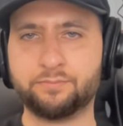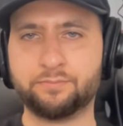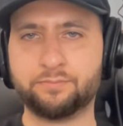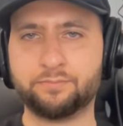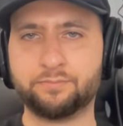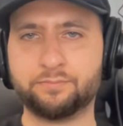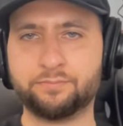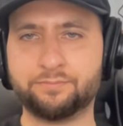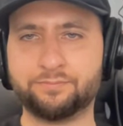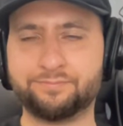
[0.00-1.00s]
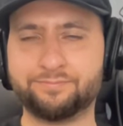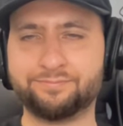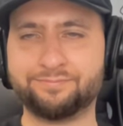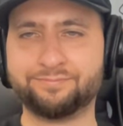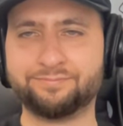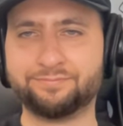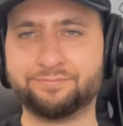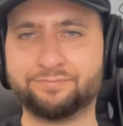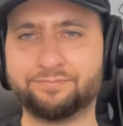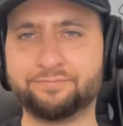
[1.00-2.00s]

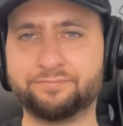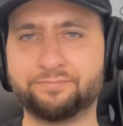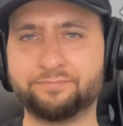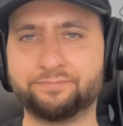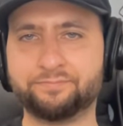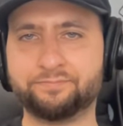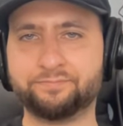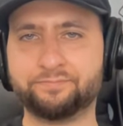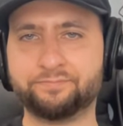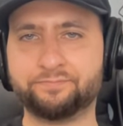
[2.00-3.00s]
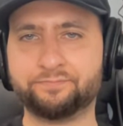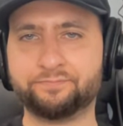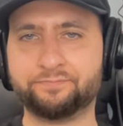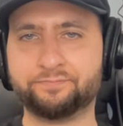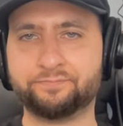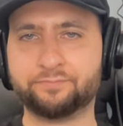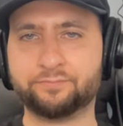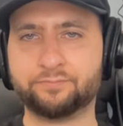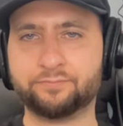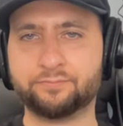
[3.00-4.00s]

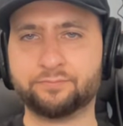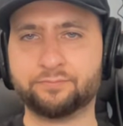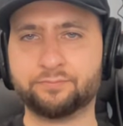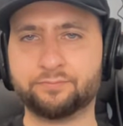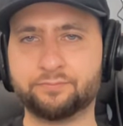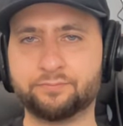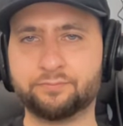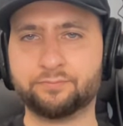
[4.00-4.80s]
[no speech]